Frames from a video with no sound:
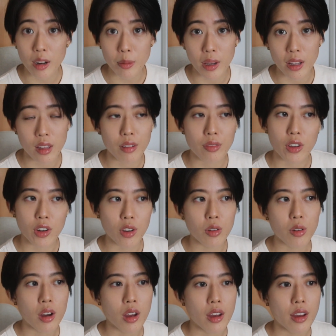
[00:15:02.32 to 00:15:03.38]
I made that
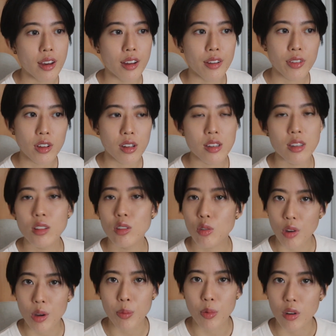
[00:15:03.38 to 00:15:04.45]
video. And I feel like it's such
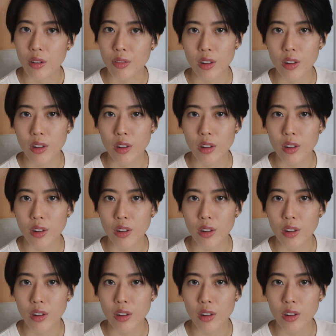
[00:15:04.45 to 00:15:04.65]
a great book.